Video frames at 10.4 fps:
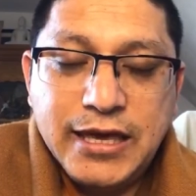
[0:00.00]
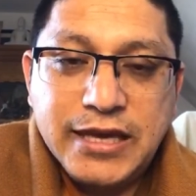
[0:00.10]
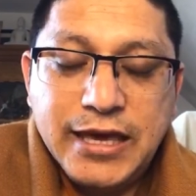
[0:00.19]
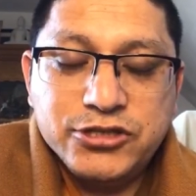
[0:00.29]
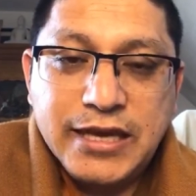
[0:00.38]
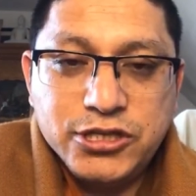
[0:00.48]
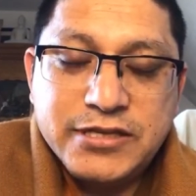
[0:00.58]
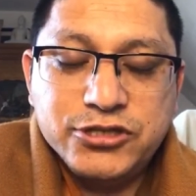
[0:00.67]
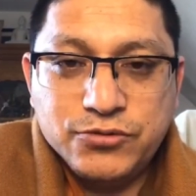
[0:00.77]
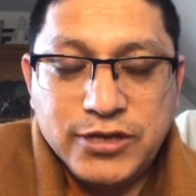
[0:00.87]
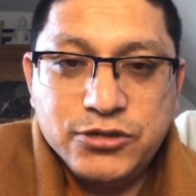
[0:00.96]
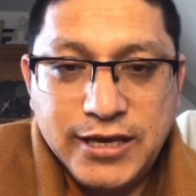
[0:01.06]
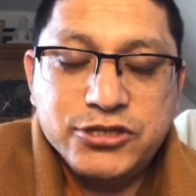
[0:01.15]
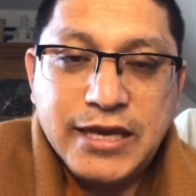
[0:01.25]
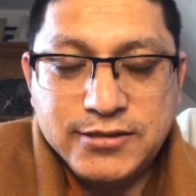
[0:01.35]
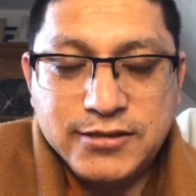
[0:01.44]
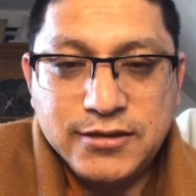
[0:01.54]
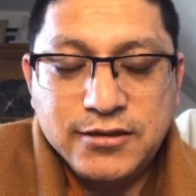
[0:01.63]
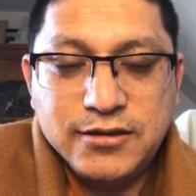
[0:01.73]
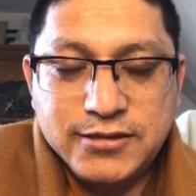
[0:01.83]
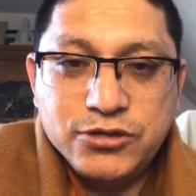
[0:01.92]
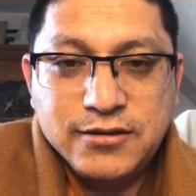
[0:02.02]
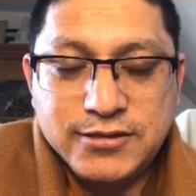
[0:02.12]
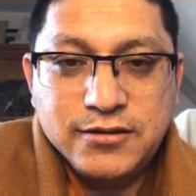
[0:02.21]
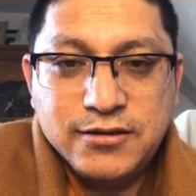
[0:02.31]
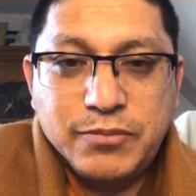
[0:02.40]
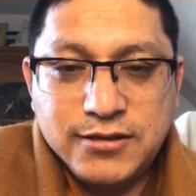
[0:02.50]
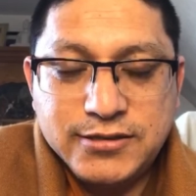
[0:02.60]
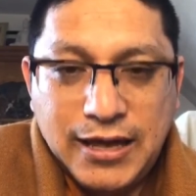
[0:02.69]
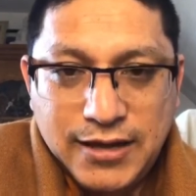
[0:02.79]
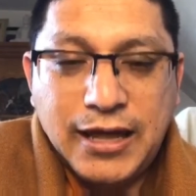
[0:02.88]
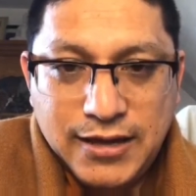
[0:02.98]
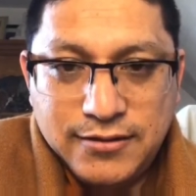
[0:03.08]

continued his plan